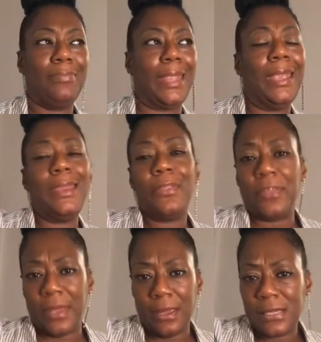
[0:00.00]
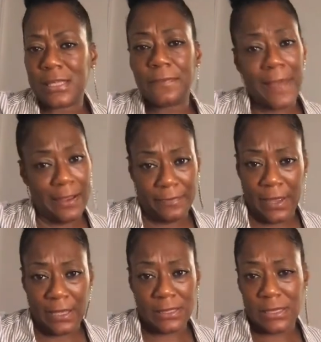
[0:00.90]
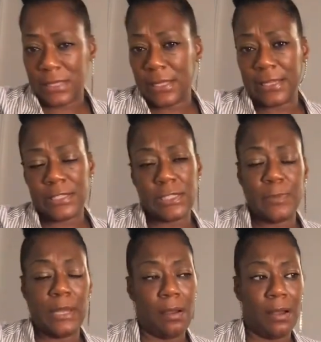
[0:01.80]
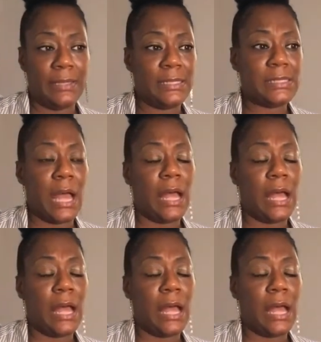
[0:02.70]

anything is a fight for us. Let's just be honest.